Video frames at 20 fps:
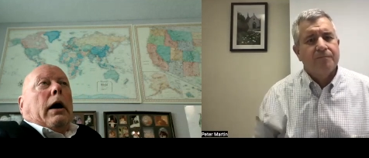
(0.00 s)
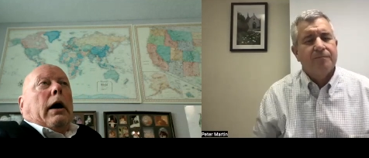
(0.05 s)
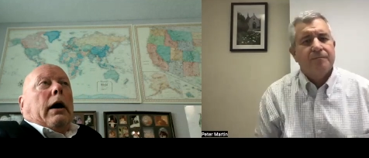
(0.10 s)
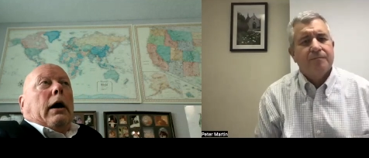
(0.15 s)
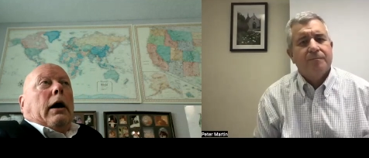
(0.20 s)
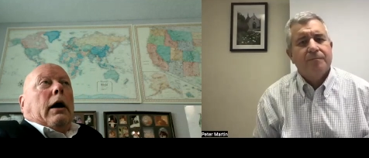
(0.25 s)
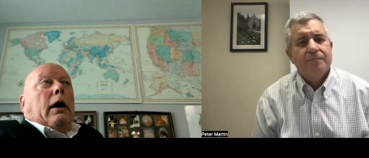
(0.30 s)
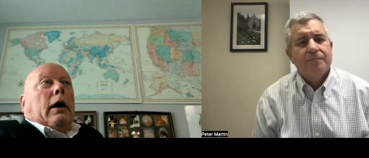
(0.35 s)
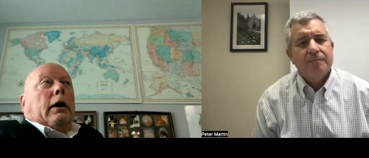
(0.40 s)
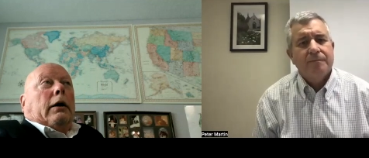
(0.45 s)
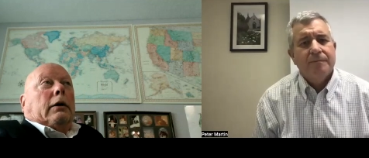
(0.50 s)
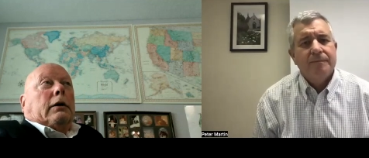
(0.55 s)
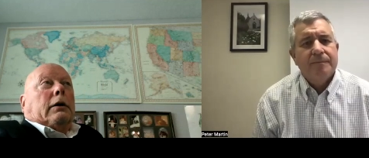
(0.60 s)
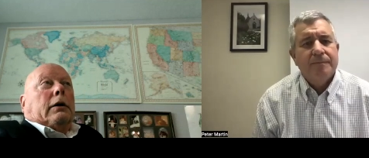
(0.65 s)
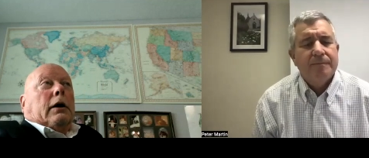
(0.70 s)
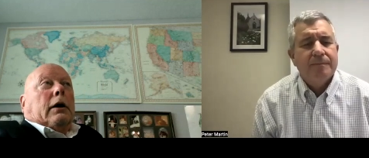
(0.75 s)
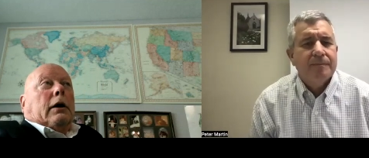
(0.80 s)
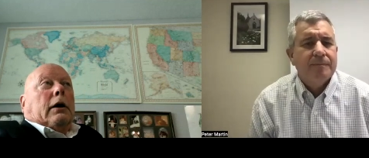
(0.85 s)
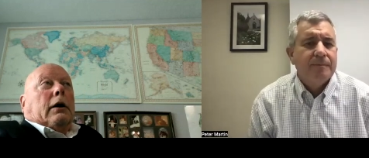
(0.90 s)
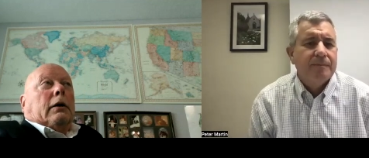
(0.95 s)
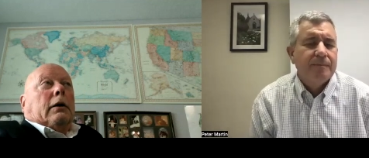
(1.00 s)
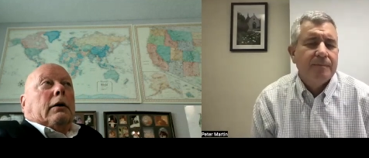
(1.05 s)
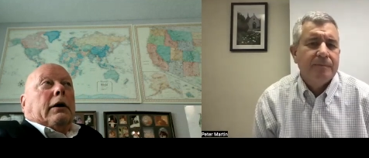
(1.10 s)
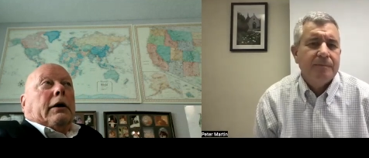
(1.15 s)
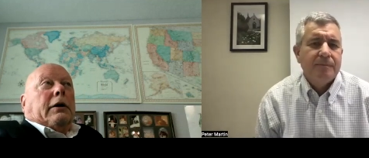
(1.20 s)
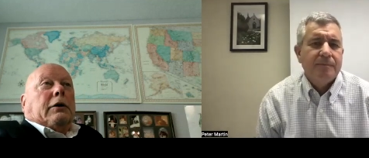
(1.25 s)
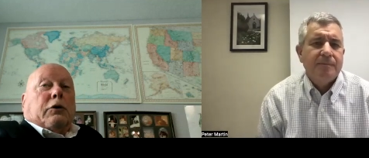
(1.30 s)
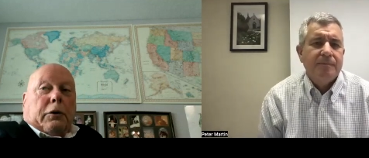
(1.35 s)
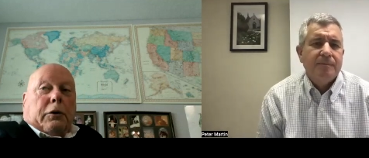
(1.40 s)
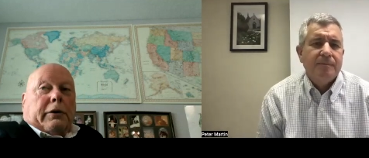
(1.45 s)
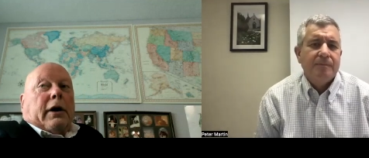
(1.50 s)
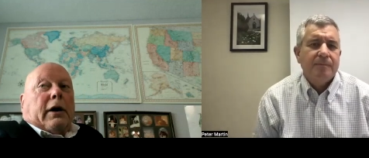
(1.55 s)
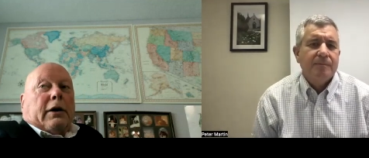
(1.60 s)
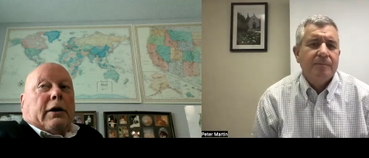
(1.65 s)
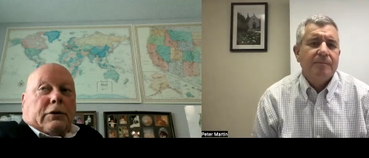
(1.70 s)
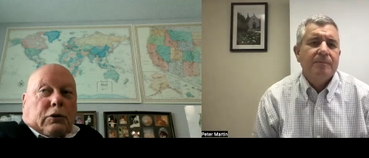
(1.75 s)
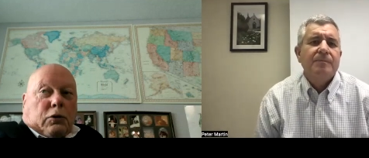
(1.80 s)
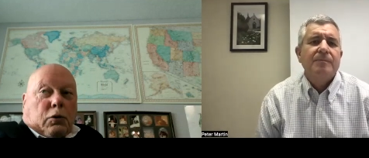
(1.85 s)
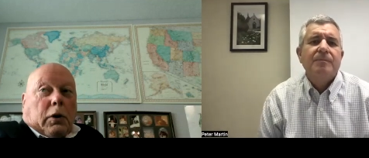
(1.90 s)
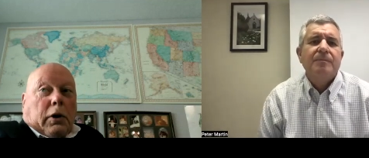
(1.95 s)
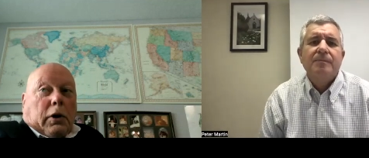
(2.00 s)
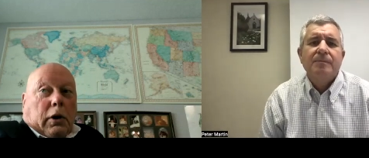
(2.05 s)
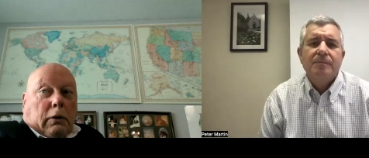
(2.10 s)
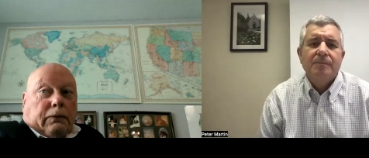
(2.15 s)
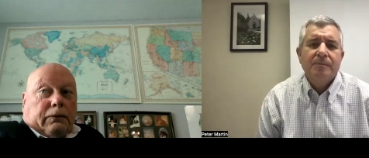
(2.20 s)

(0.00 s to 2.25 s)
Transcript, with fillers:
Speaker 1: and uh, in 2012.